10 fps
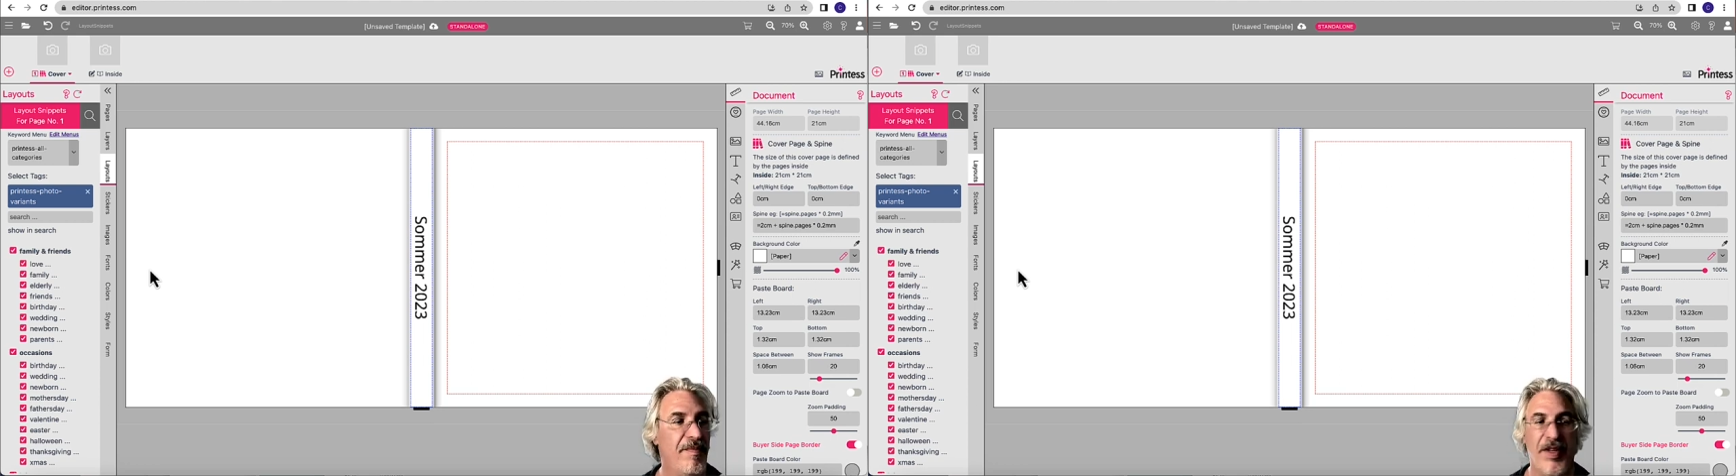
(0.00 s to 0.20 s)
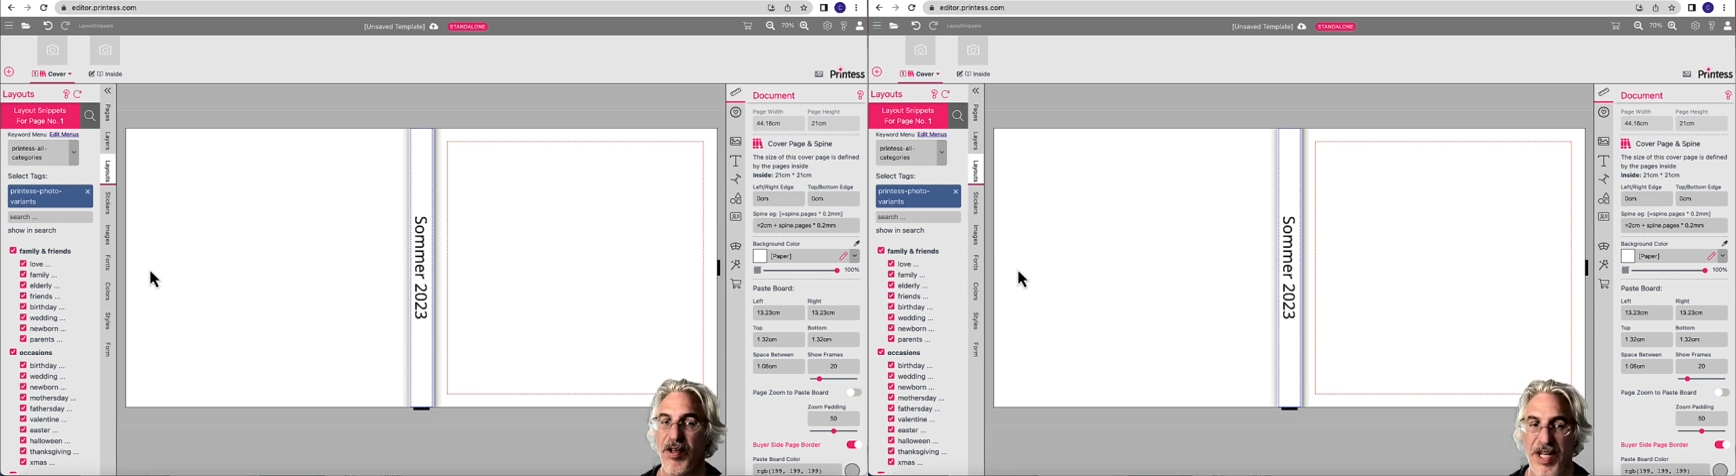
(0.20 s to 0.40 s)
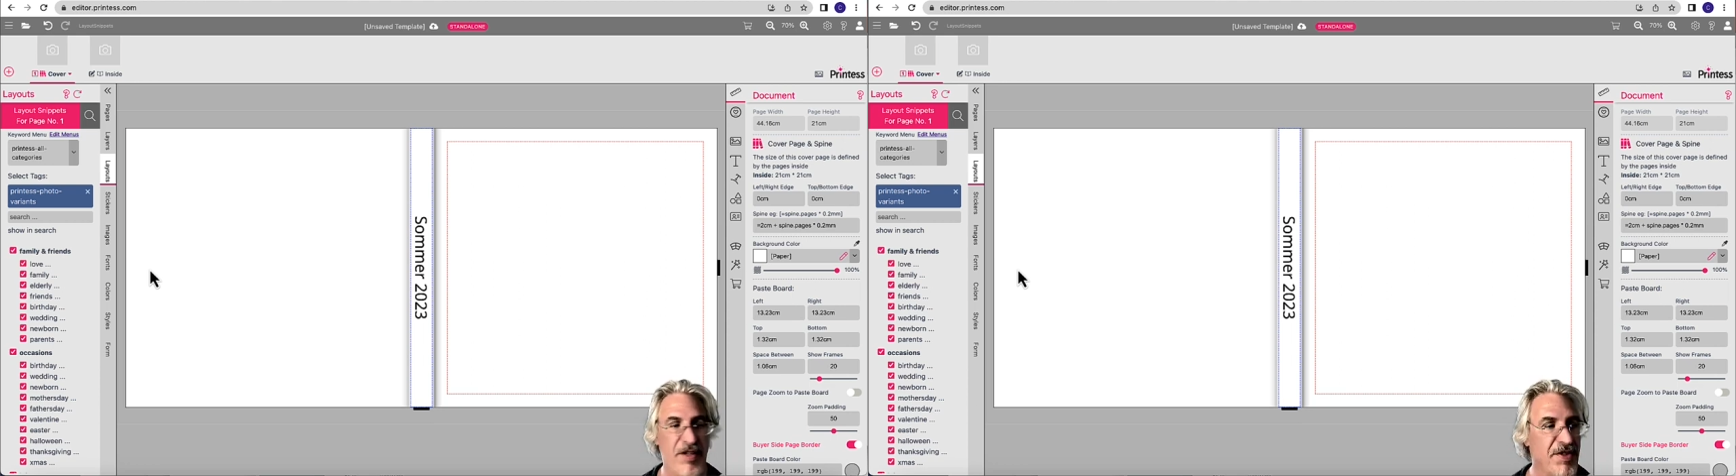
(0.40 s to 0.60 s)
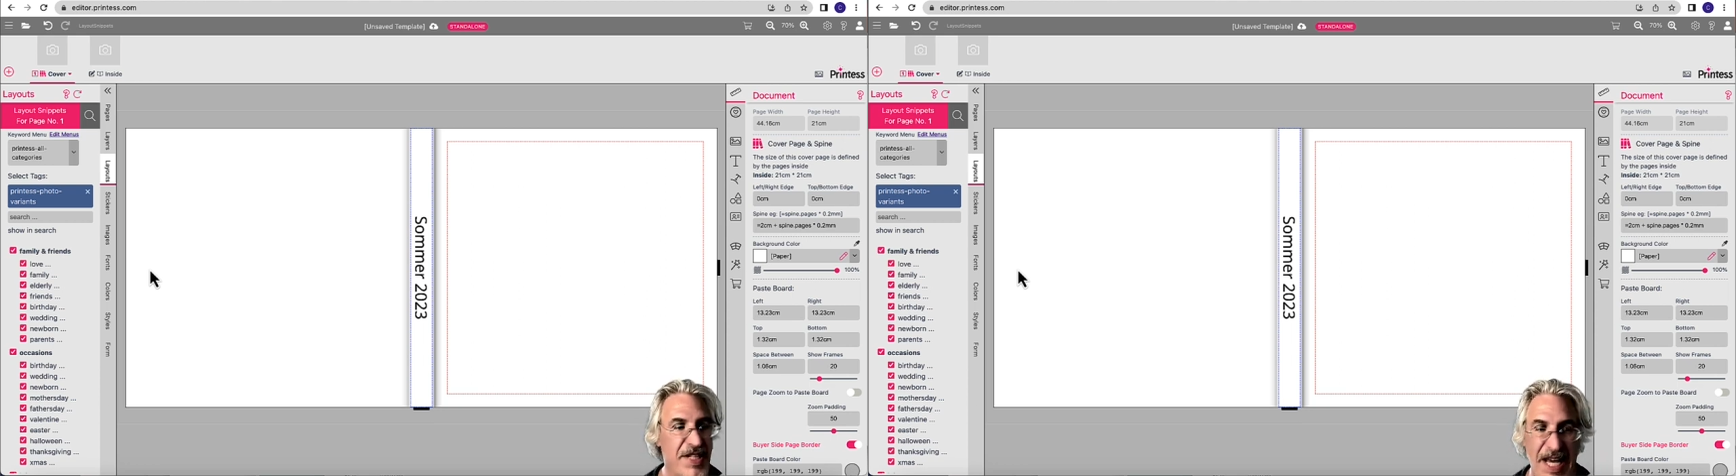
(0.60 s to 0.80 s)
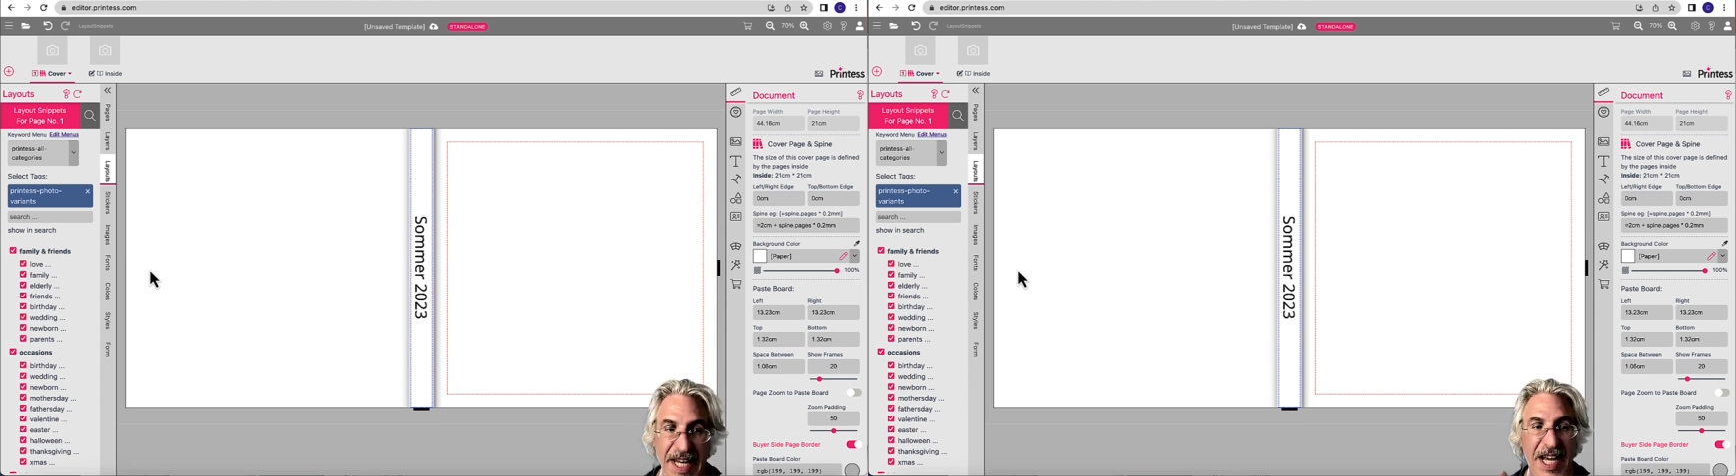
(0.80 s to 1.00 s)
You can use
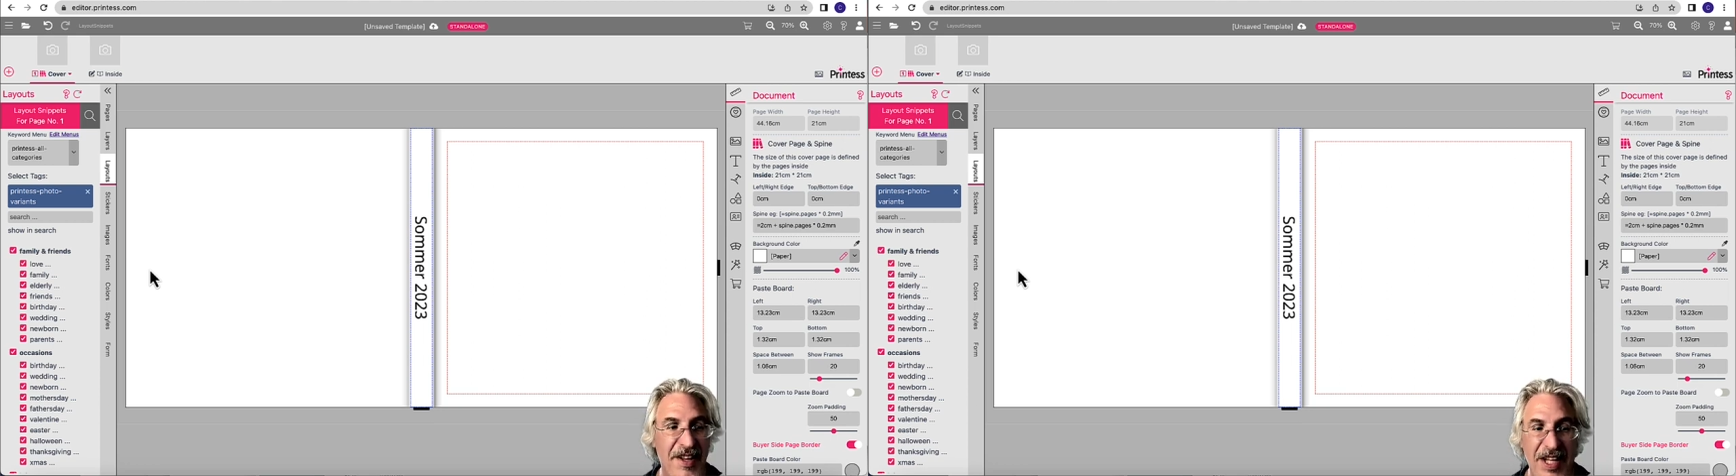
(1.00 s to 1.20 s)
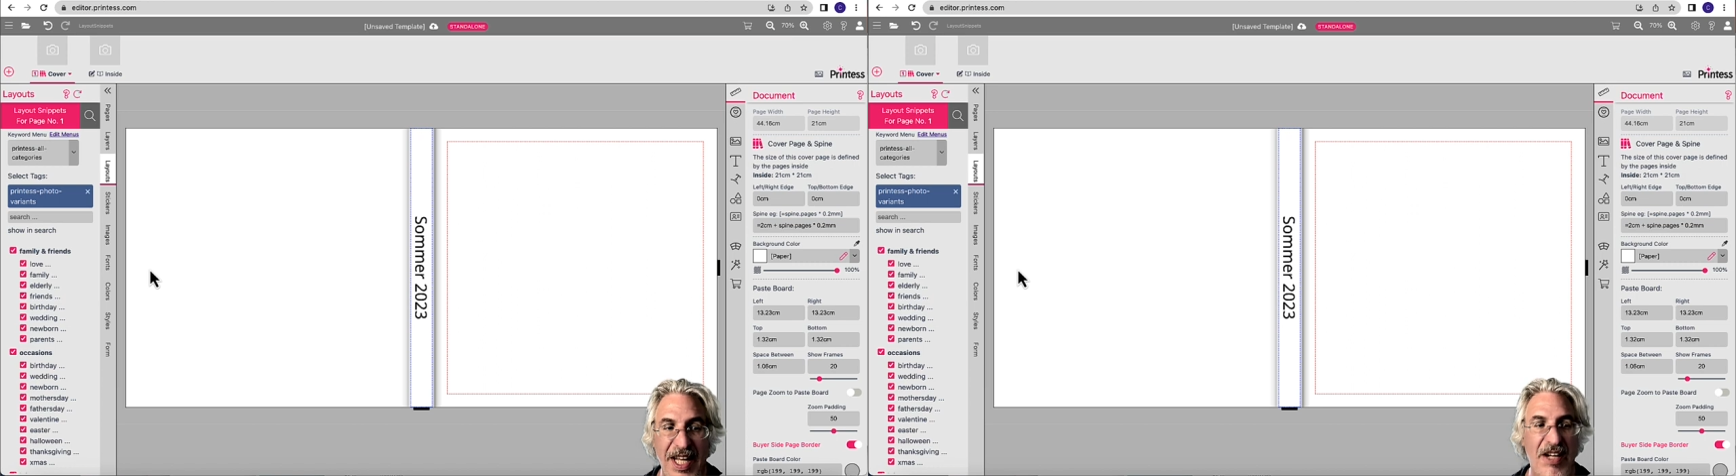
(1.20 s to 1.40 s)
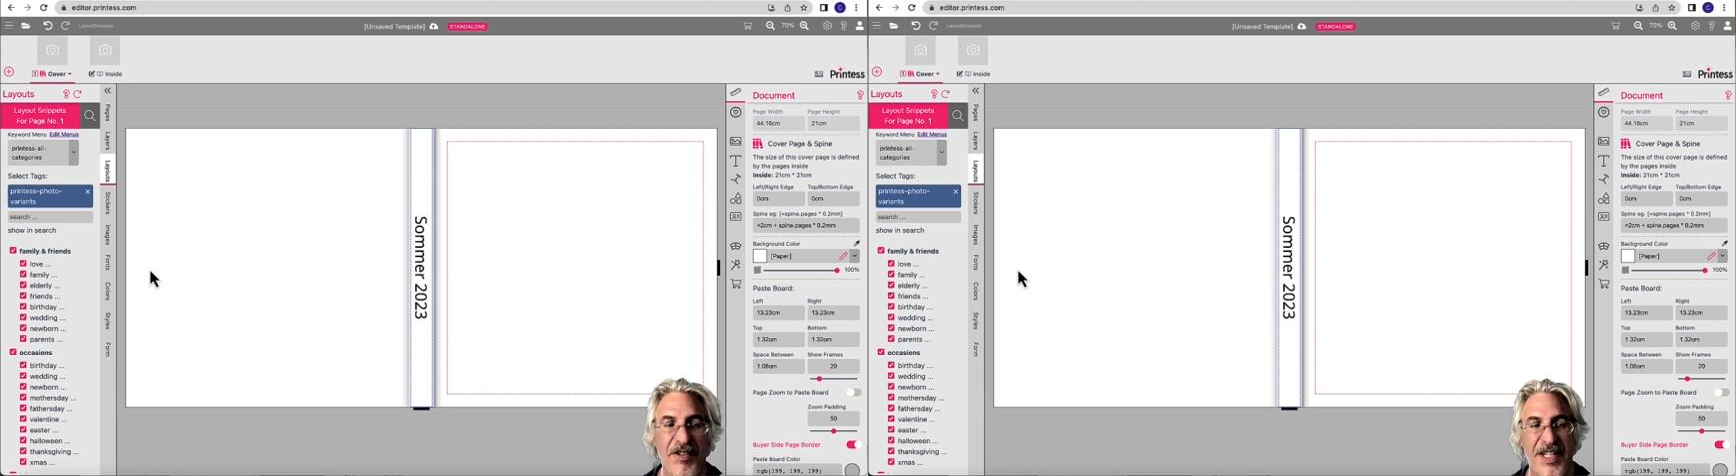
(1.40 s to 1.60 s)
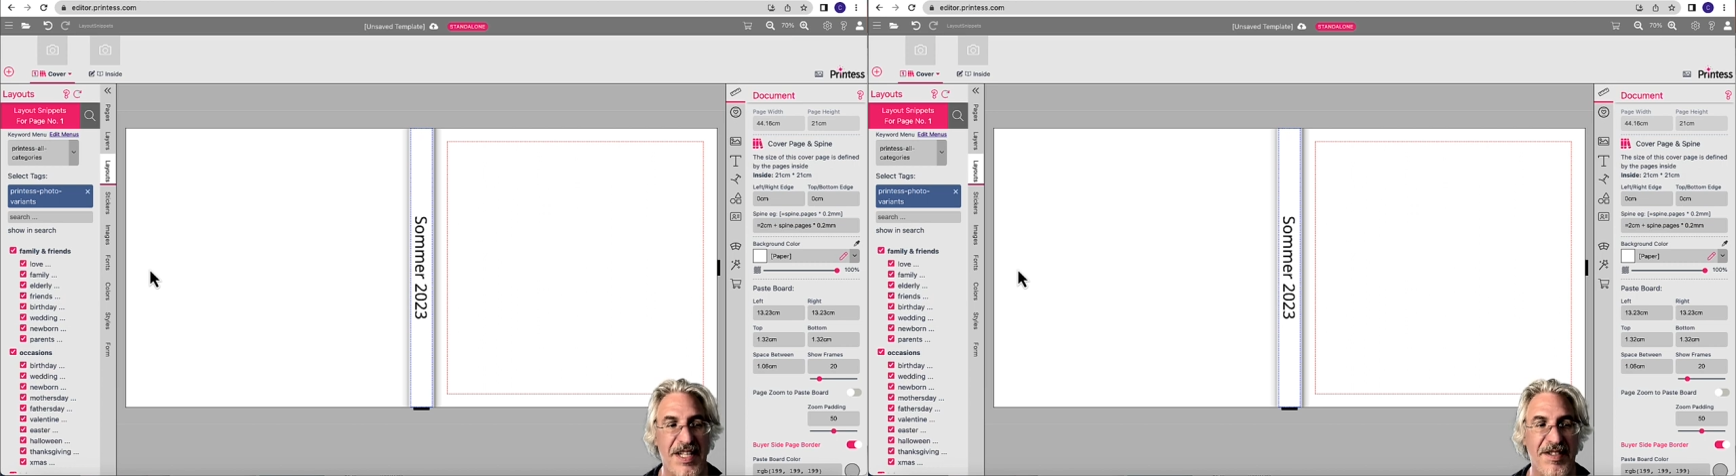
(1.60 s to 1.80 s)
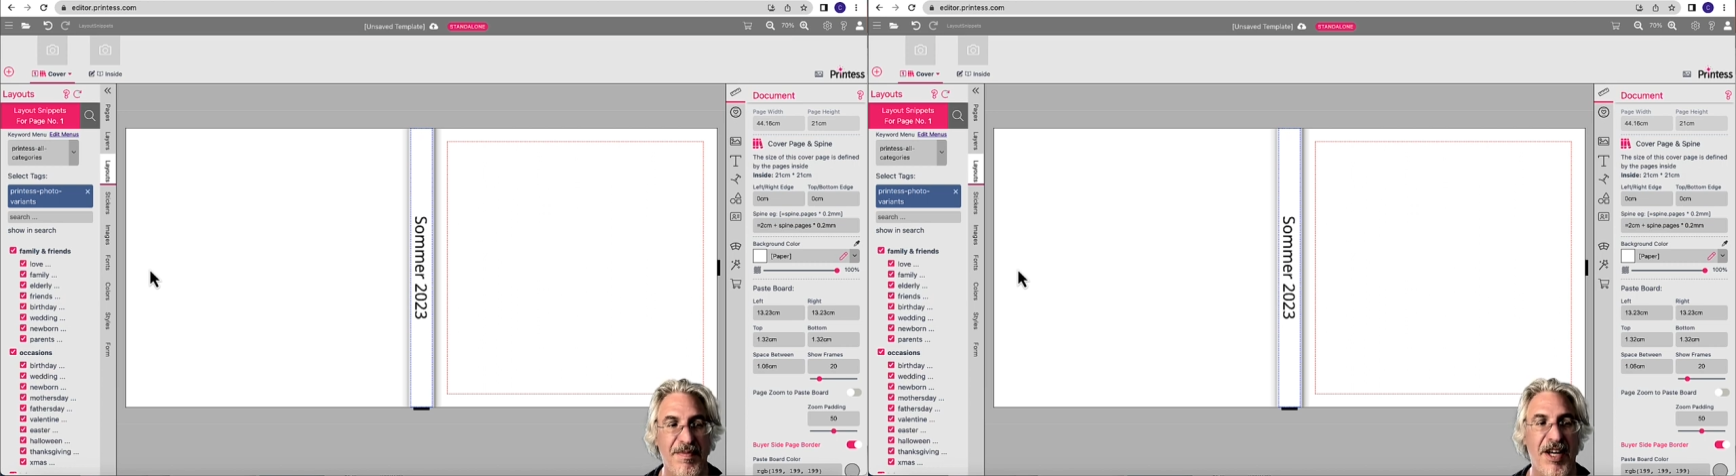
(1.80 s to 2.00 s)
any other layout,
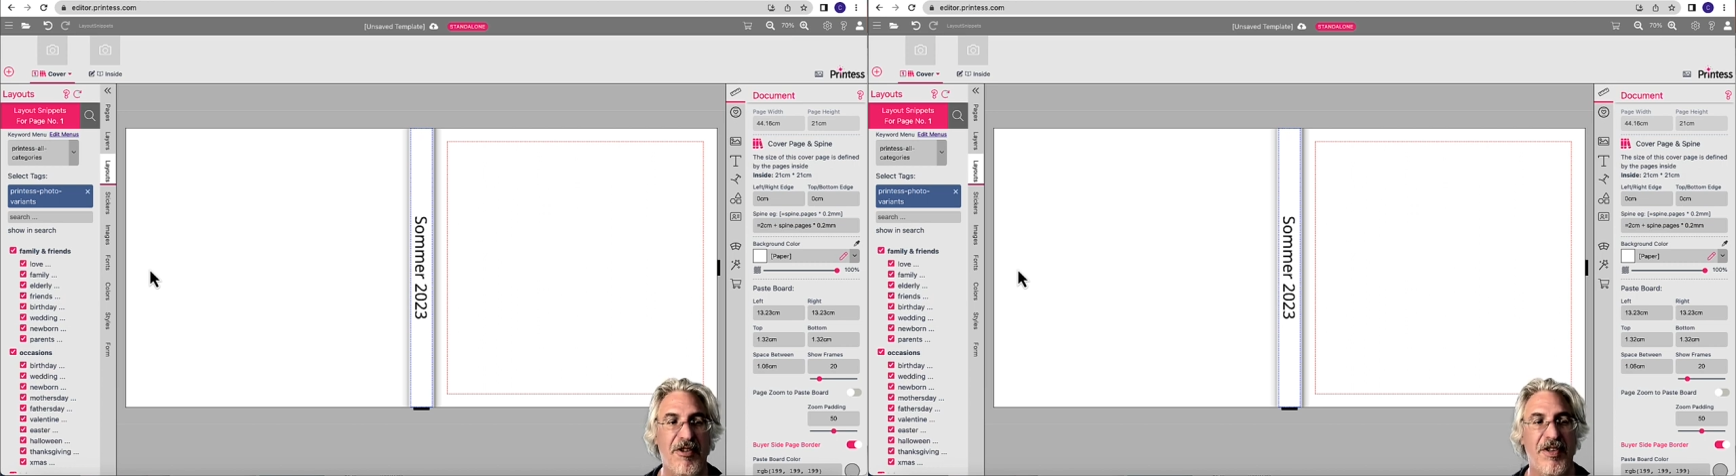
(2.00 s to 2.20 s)
doesn't matter.